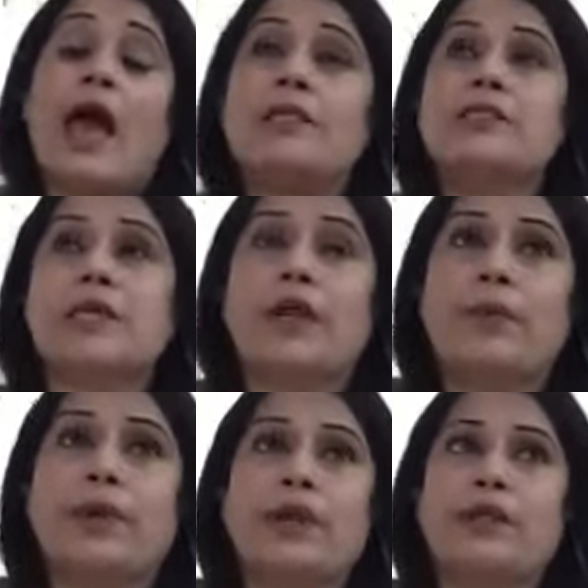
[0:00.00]
And
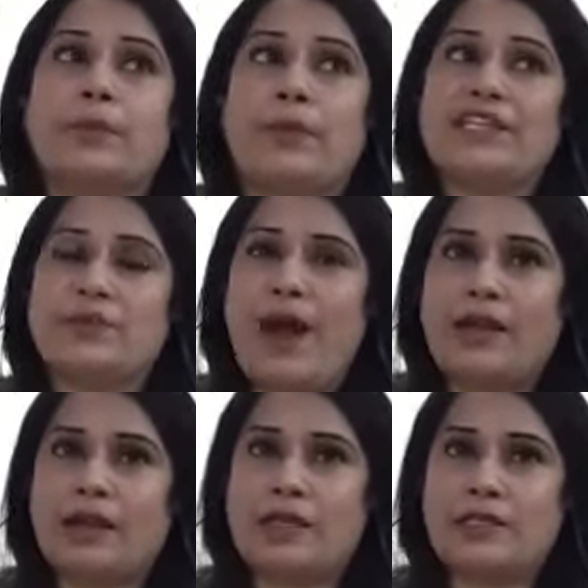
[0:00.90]
Sudbury, the best
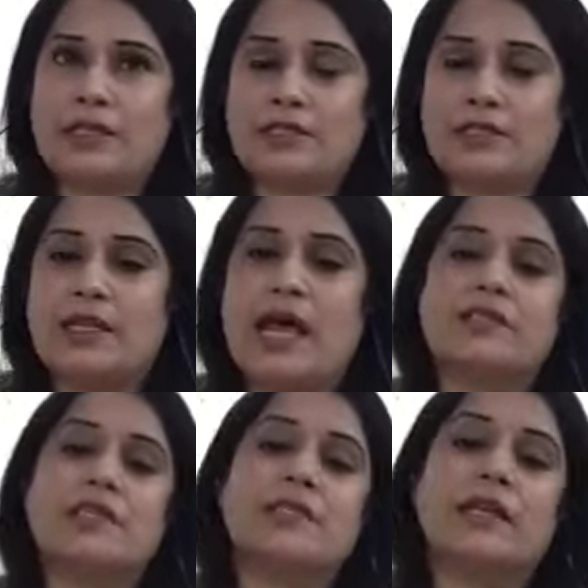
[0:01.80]
part is it's
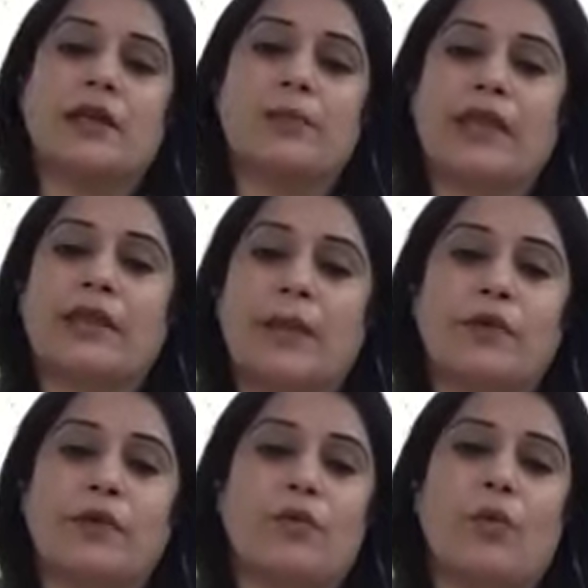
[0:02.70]
largest nickel mining
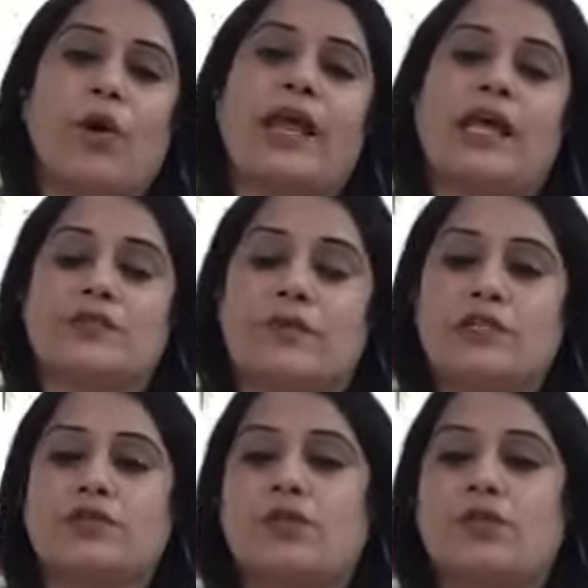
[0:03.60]
capital of the world as well.